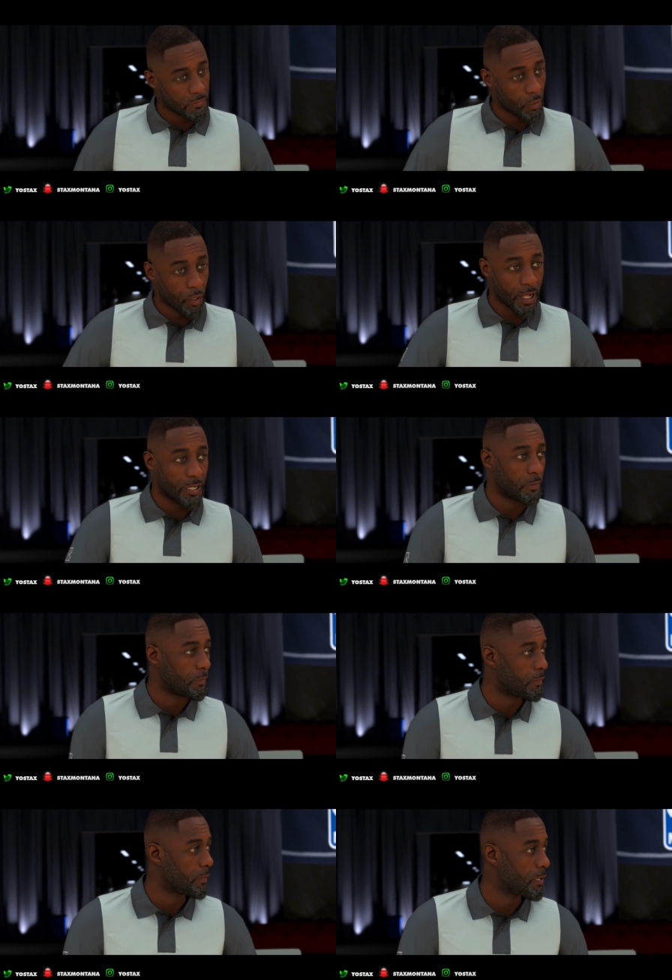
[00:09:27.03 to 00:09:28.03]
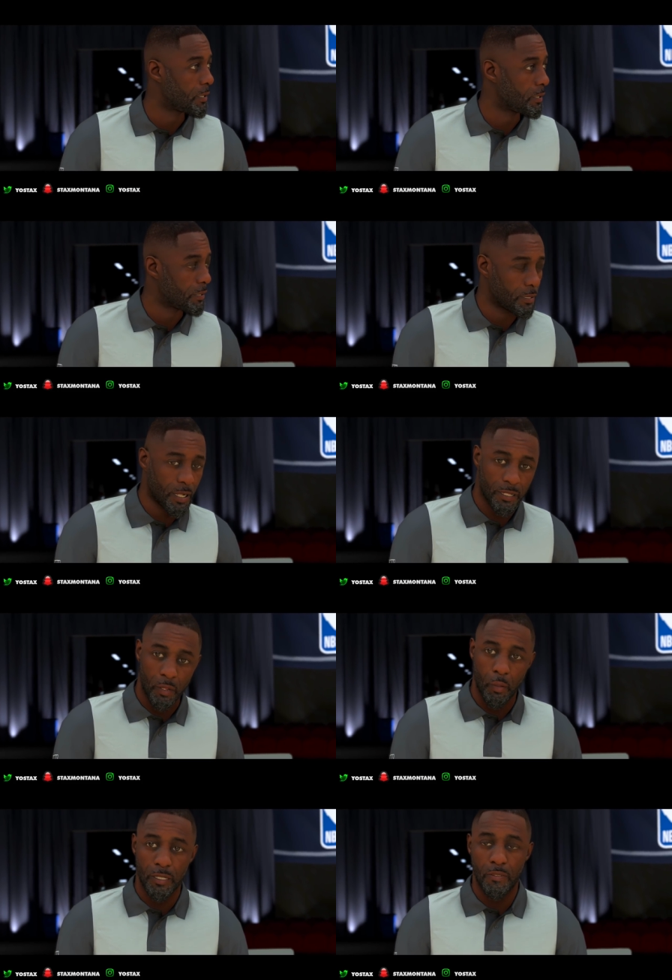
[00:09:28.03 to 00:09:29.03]
Okay. I
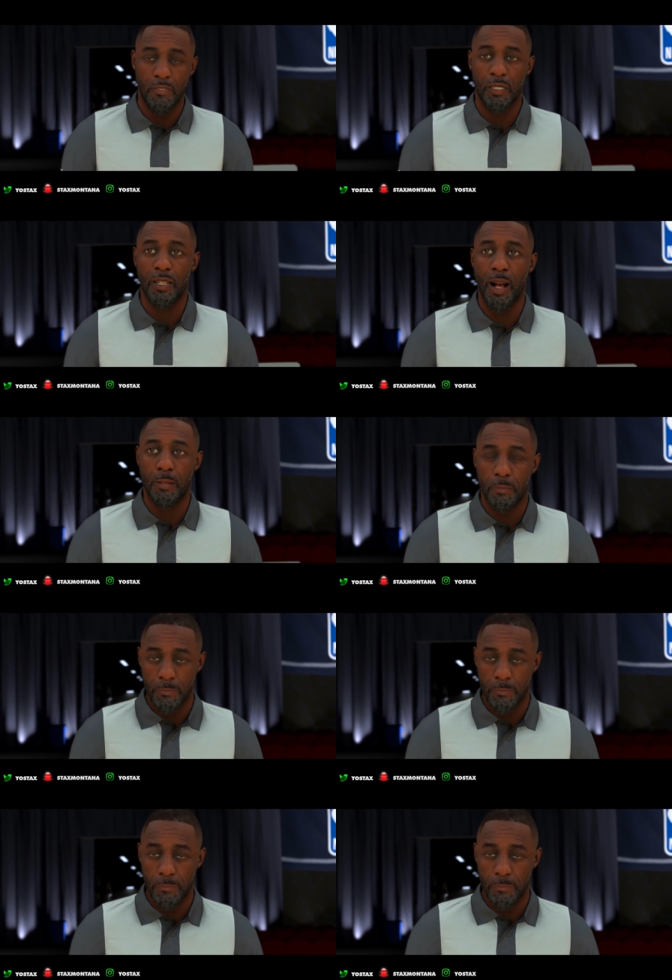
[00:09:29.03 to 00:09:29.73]
think we're done for today.